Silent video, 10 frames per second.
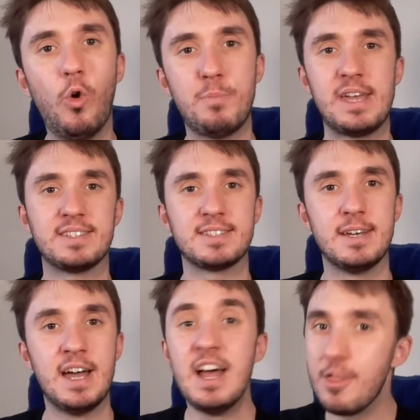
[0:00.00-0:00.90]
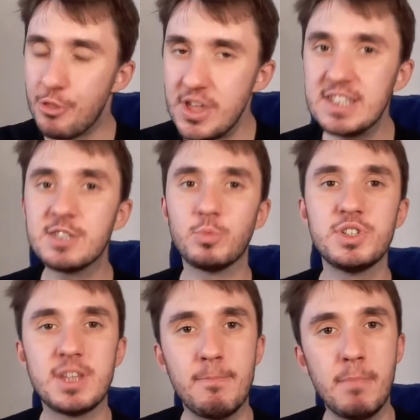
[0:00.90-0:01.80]
orbit. This
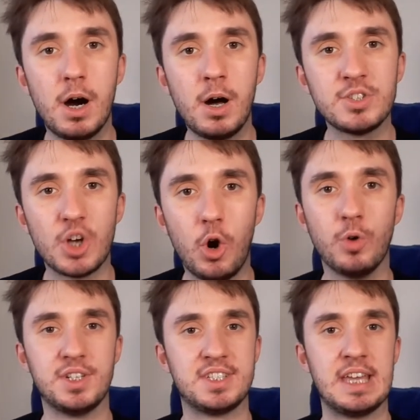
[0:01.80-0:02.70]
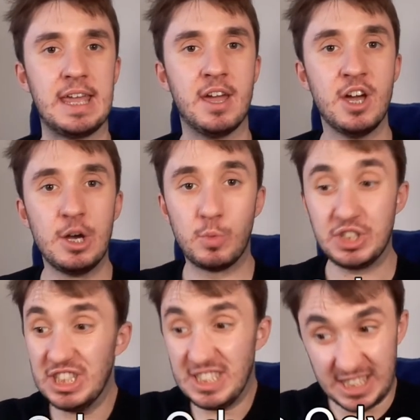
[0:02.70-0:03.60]
was the Mars Odyssey,
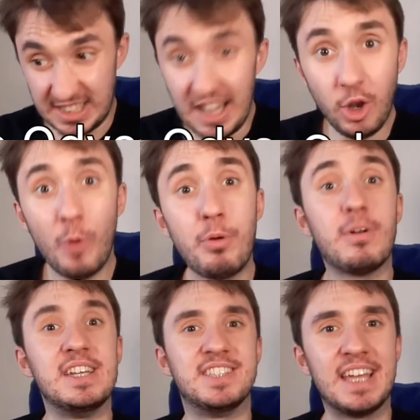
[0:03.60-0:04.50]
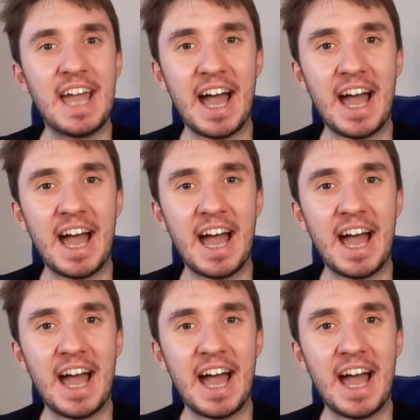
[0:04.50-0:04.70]
which is still operating